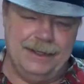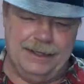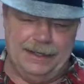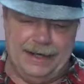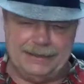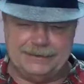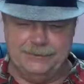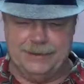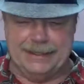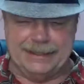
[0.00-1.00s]
And that's the
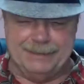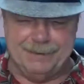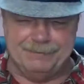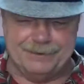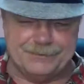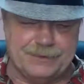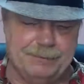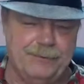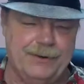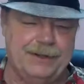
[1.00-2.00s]
one I keep having
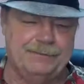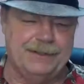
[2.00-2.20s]
trouble with,